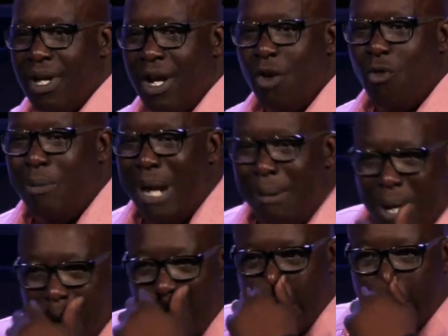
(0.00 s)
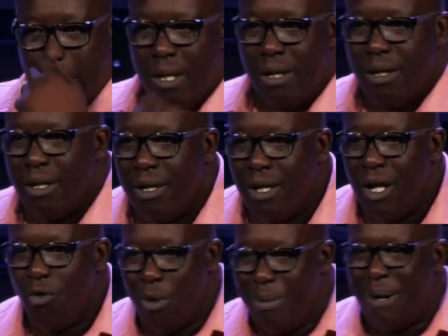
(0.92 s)
Remember?
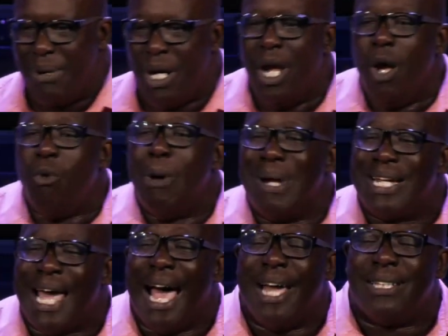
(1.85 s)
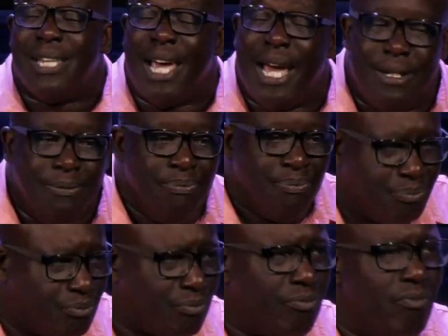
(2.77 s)
Remember when Micaiah said,
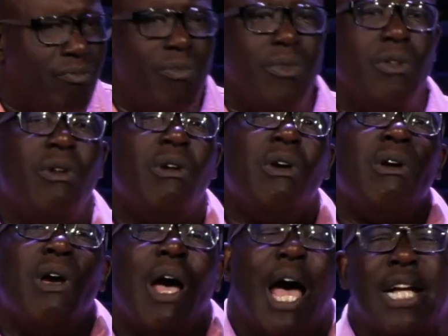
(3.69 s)
I